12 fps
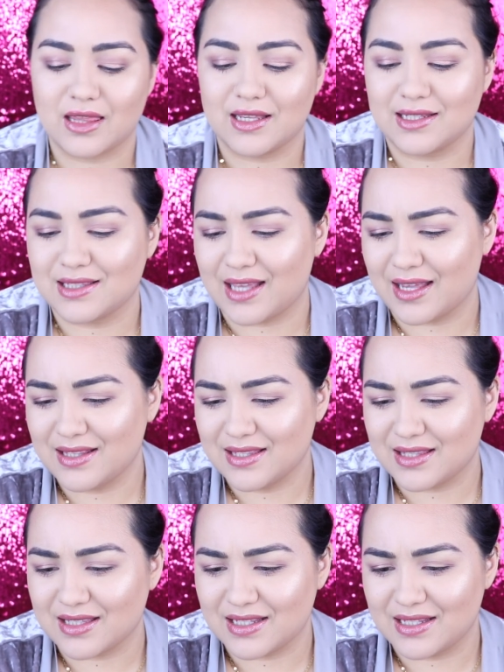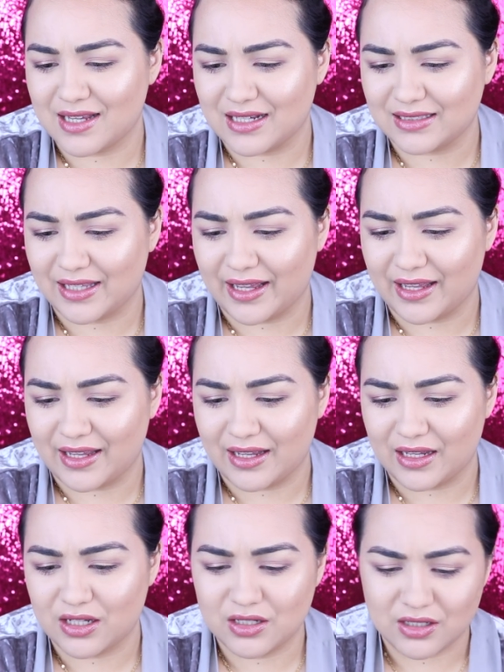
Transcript: this NCLA